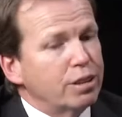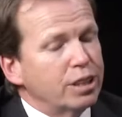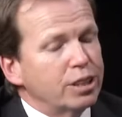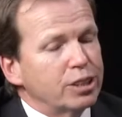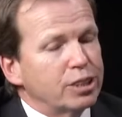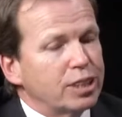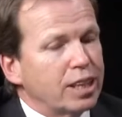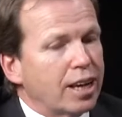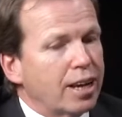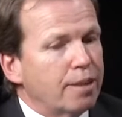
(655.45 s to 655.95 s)

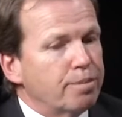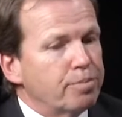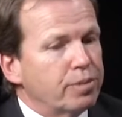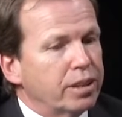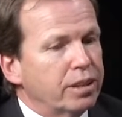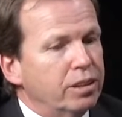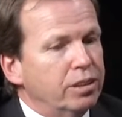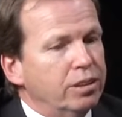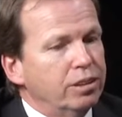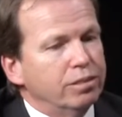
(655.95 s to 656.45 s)
as,
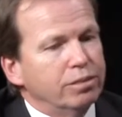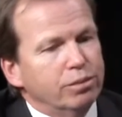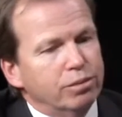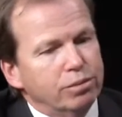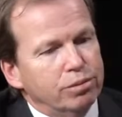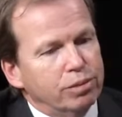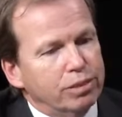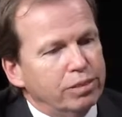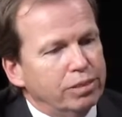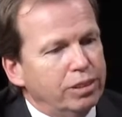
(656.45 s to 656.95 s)

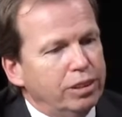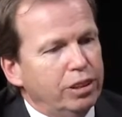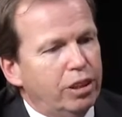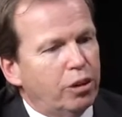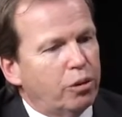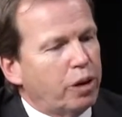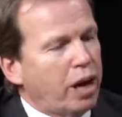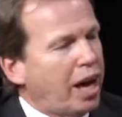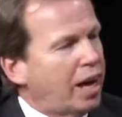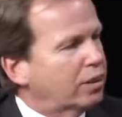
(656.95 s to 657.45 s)

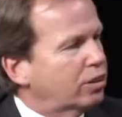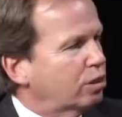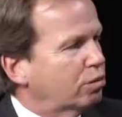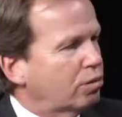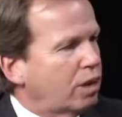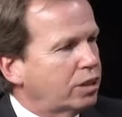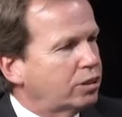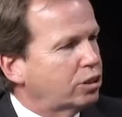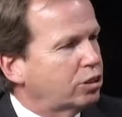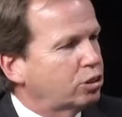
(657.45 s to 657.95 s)
at the
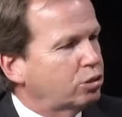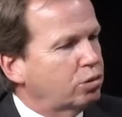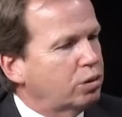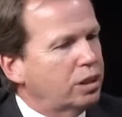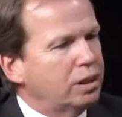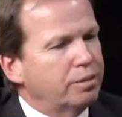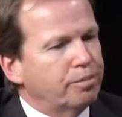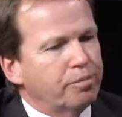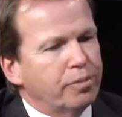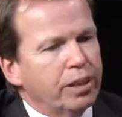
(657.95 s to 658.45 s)

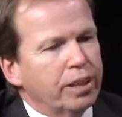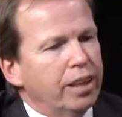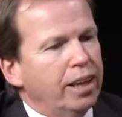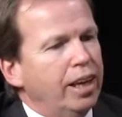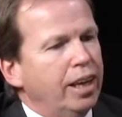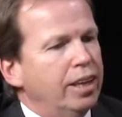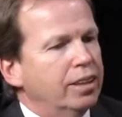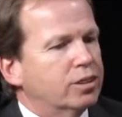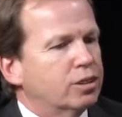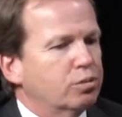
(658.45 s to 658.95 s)
registry,
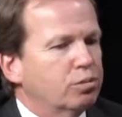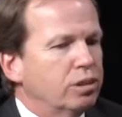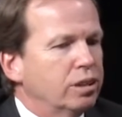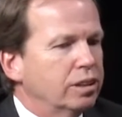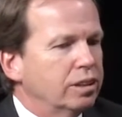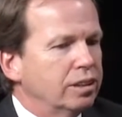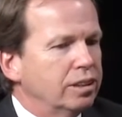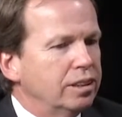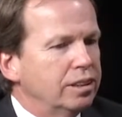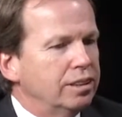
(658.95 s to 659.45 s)
it's
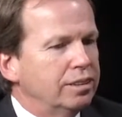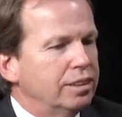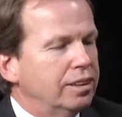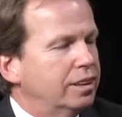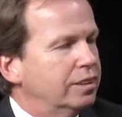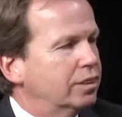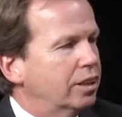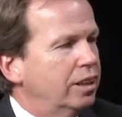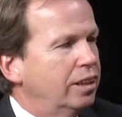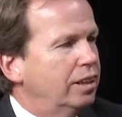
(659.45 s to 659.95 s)
really,
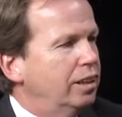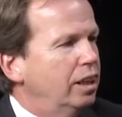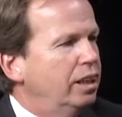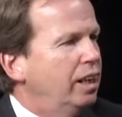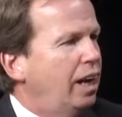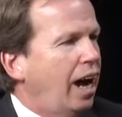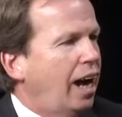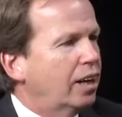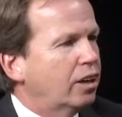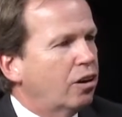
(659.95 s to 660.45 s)

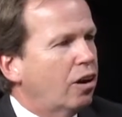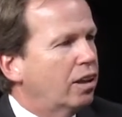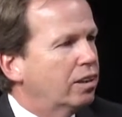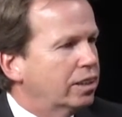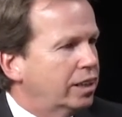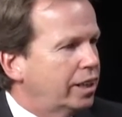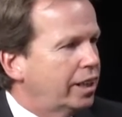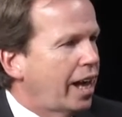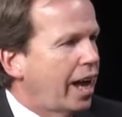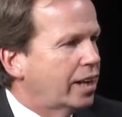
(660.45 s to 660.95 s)
I call
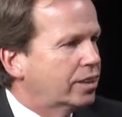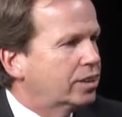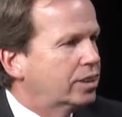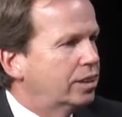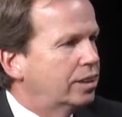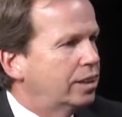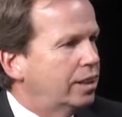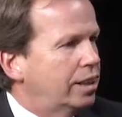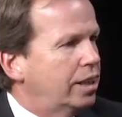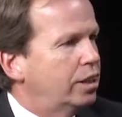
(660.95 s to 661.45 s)
it an
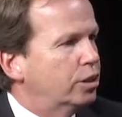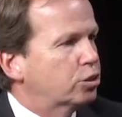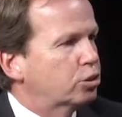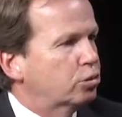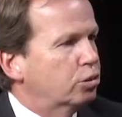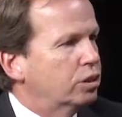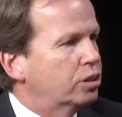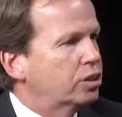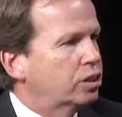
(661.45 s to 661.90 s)
accident of history.